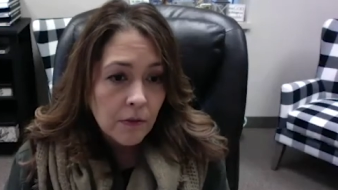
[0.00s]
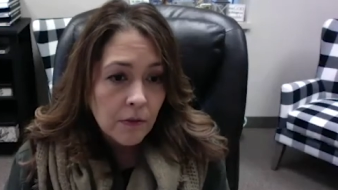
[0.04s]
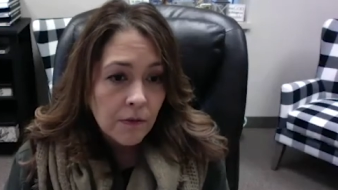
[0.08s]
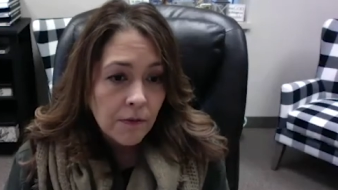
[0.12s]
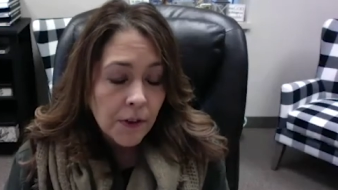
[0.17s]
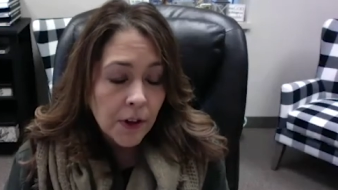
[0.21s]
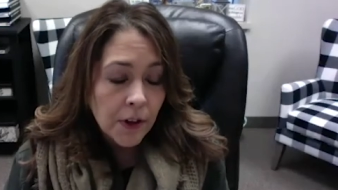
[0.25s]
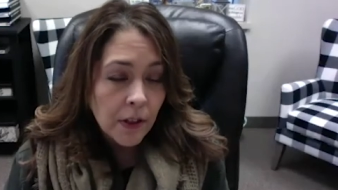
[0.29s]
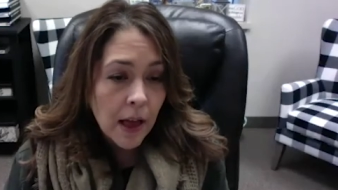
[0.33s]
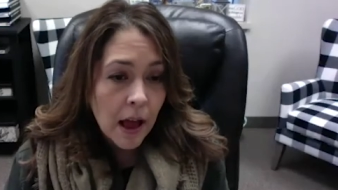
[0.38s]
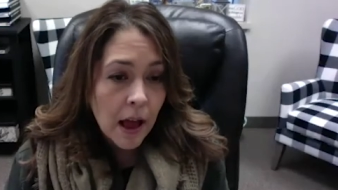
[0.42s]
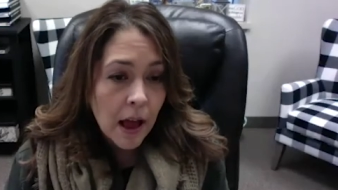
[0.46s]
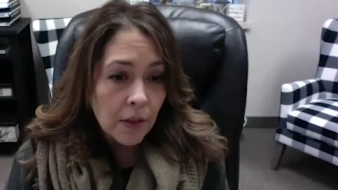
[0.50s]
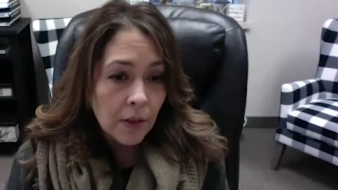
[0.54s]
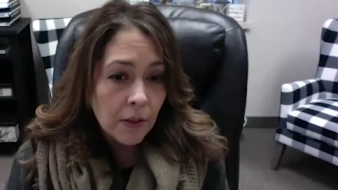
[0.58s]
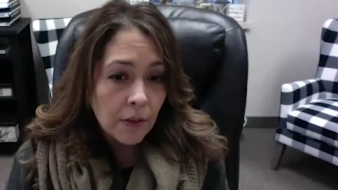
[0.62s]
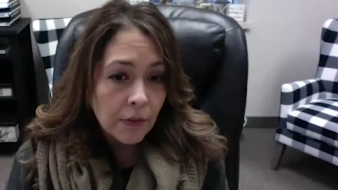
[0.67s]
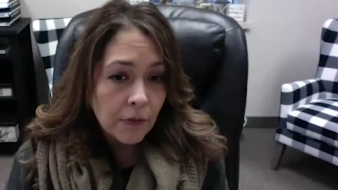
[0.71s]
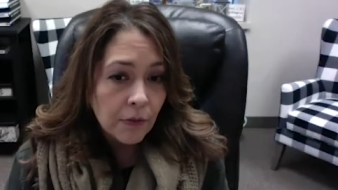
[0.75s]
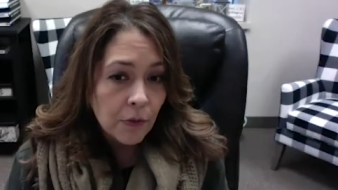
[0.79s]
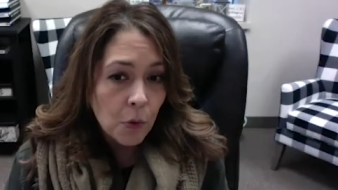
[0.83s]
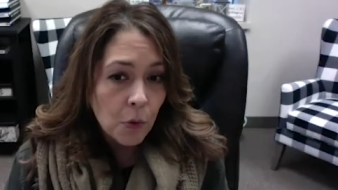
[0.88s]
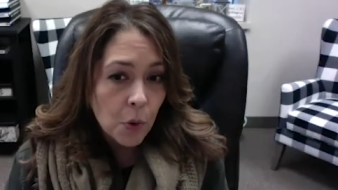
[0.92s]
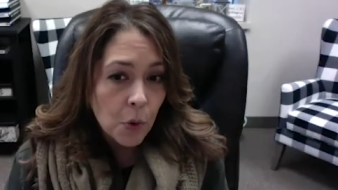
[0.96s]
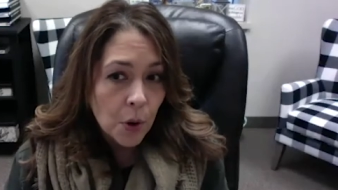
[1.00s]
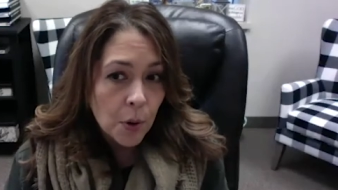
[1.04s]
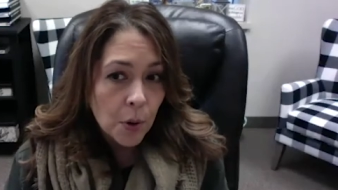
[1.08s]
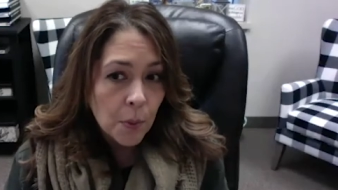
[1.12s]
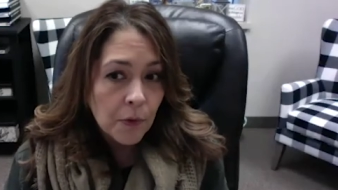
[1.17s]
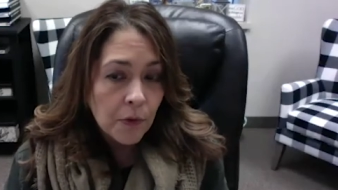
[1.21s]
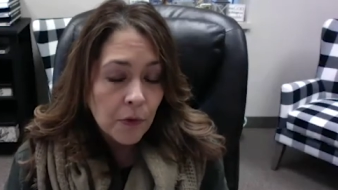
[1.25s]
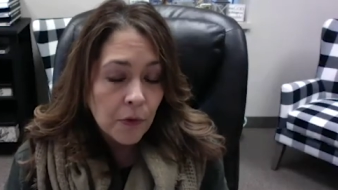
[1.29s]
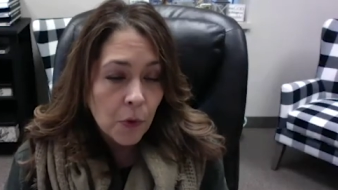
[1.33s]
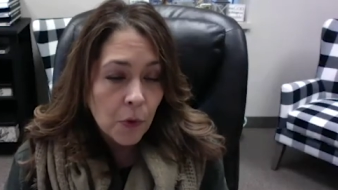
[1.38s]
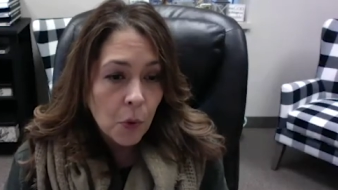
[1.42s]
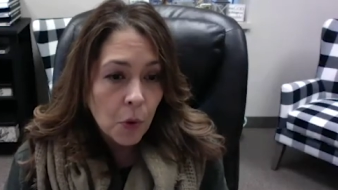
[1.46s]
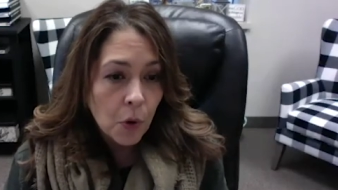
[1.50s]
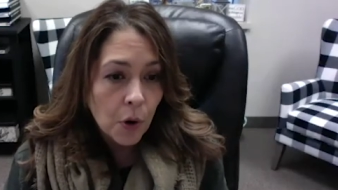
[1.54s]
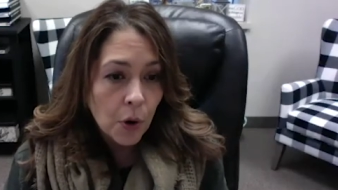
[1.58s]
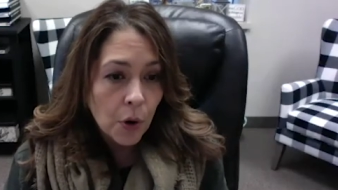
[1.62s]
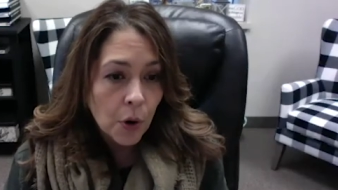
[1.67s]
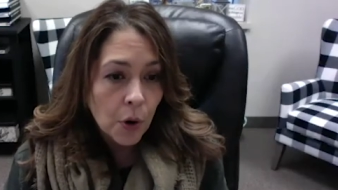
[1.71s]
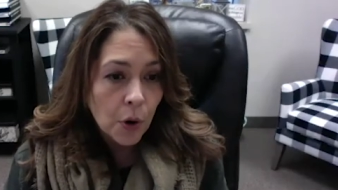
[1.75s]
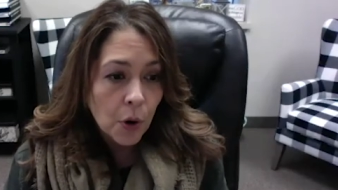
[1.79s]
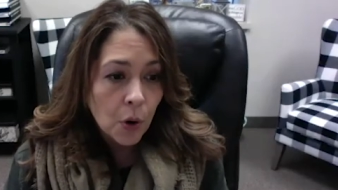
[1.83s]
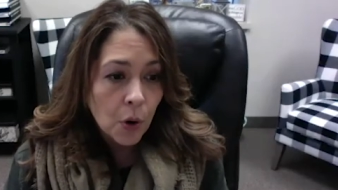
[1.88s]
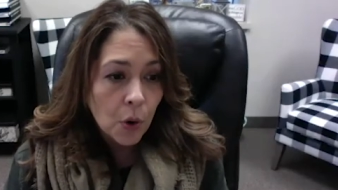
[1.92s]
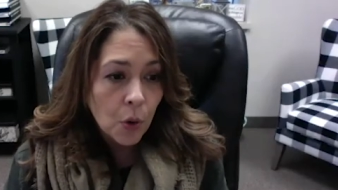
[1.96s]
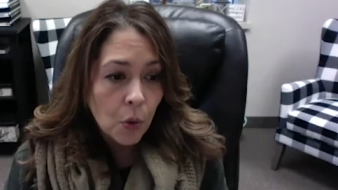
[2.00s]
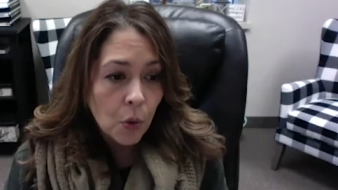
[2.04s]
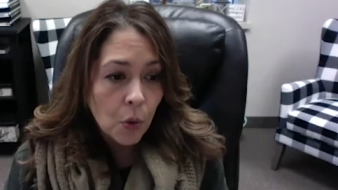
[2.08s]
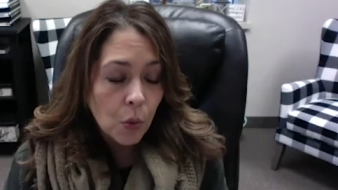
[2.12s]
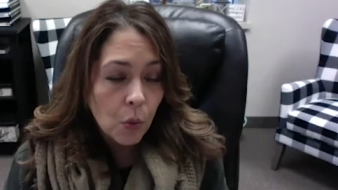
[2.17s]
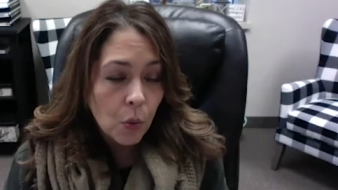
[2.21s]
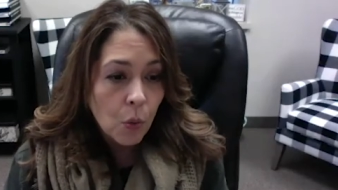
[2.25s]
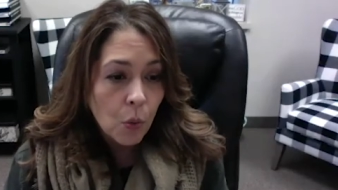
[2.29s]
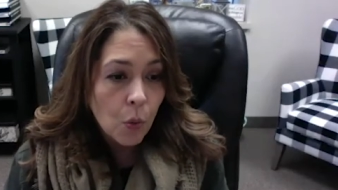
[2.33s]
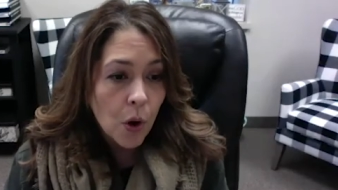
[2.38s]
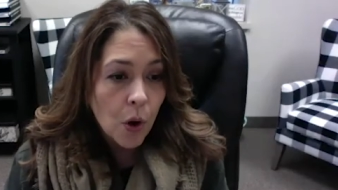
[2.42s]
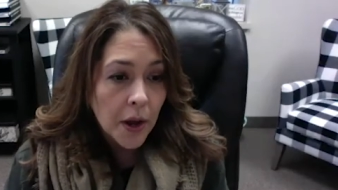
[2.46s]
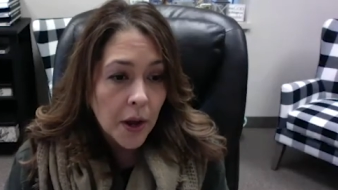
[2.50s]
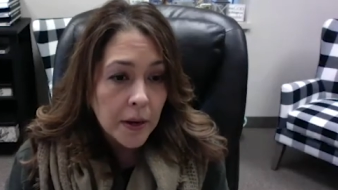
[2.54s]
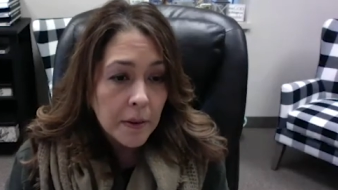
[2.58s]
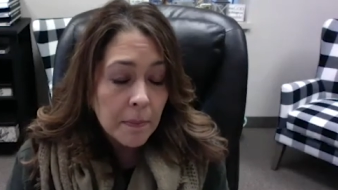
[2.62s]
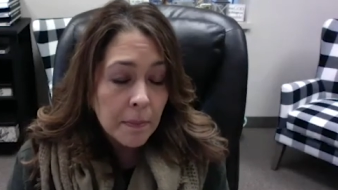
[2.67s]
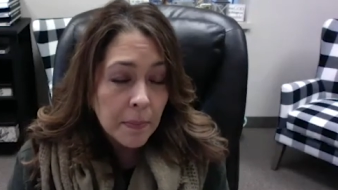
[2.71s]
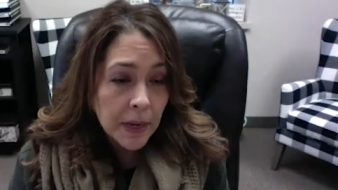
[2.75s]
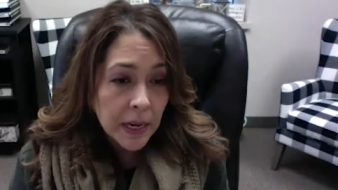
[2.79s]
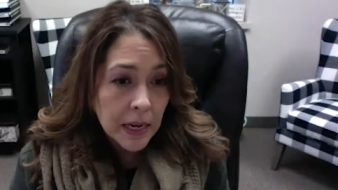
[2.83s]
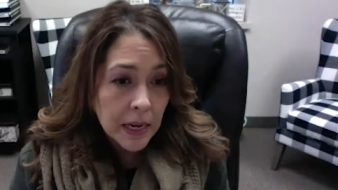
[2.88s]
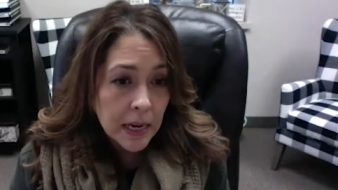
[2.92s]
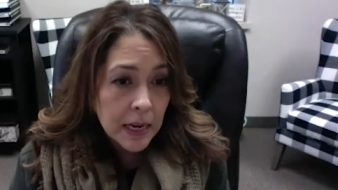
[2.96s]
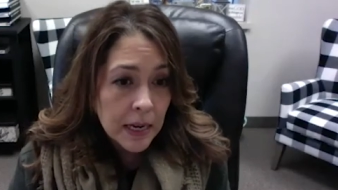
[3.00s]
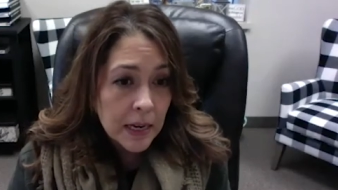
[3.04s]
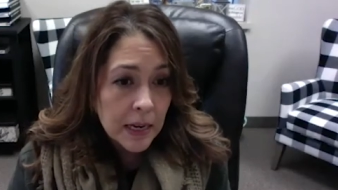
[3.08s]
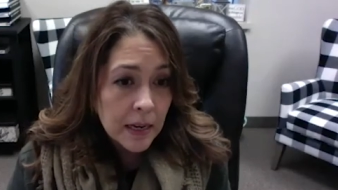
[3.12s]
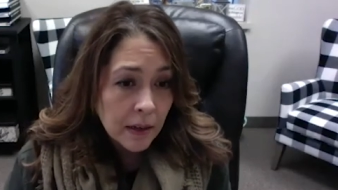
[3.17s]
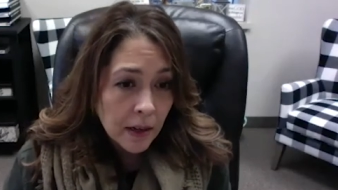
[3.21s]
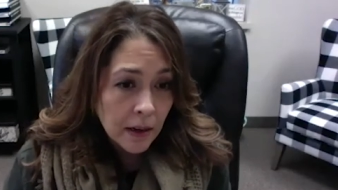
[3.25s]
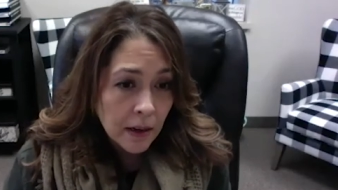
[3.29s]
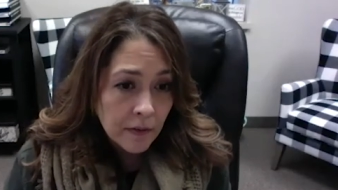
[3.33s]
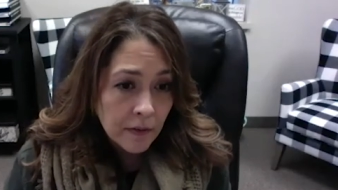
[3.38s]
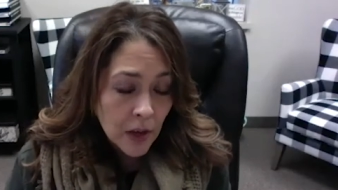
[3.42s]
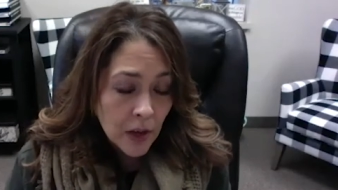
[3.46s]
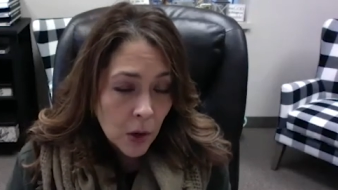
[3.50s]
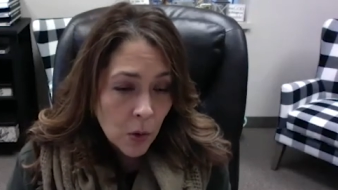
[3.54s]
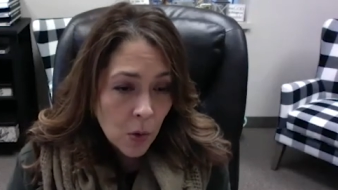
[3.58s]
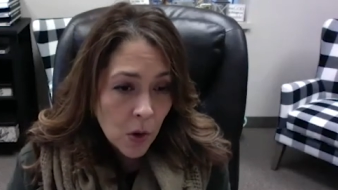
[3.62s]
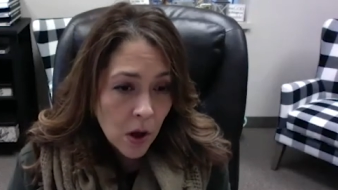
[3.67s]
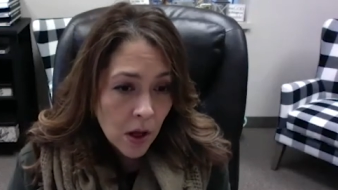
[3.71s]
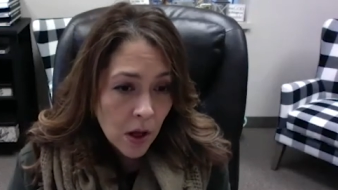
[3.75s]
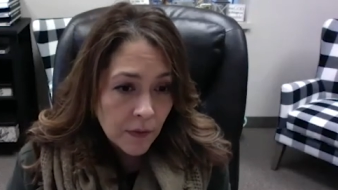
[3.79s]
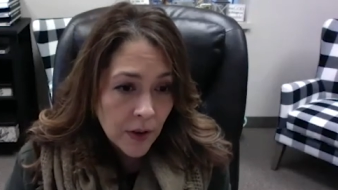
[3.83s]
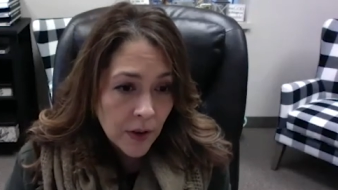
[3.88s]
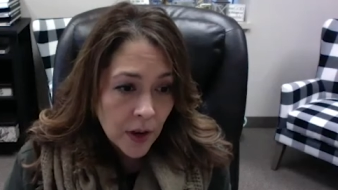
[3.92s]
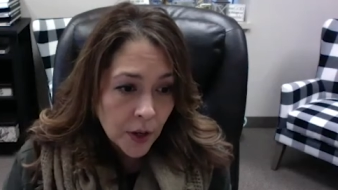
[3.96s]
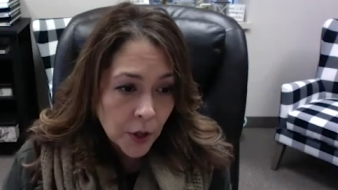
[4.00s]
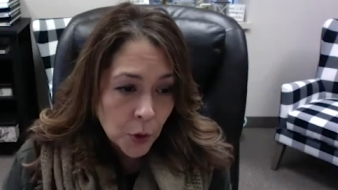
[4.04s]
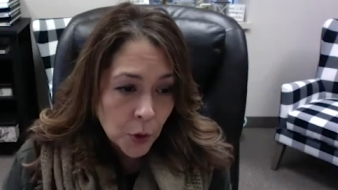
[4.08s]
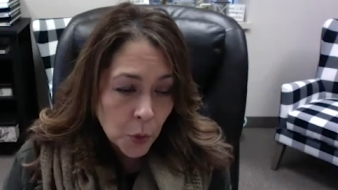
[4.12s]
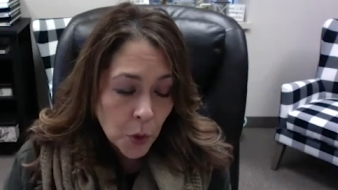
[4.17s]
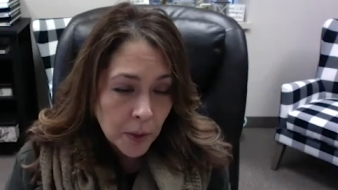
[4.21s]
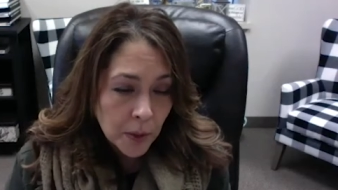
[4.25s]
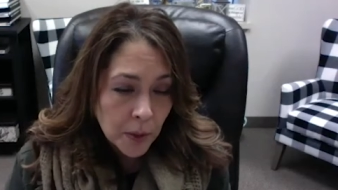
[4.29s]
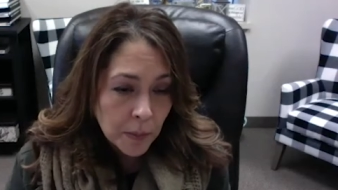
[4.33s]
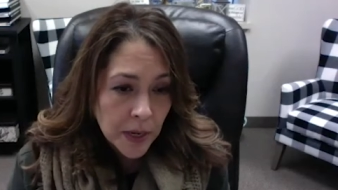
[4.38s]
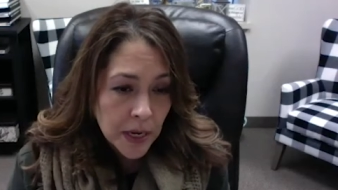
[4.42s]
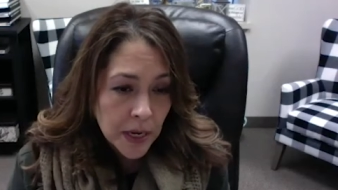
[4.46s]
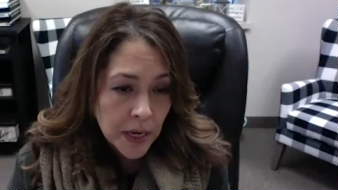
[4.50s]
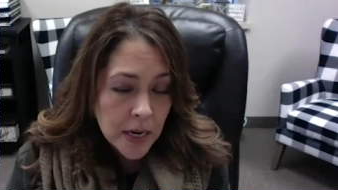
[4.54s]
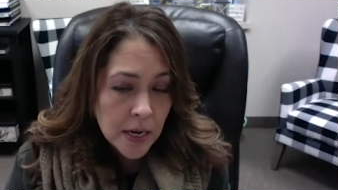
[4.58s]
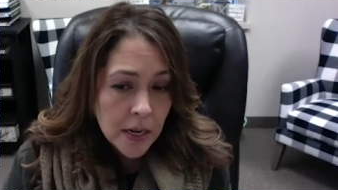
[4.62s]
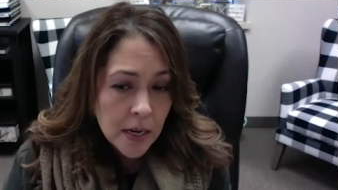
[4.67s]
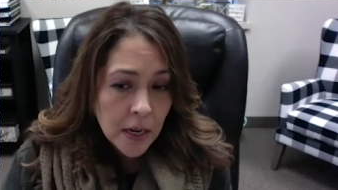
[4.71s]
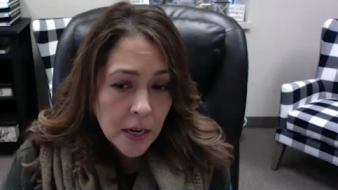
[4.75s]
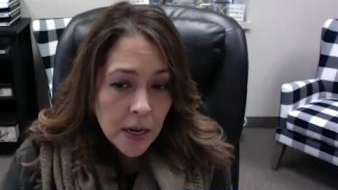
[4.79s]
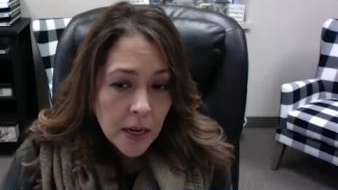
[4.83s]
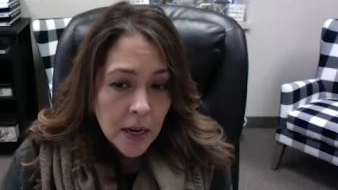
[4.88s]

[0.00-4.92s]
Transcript: fill out the form for one B, if they qualify under one B.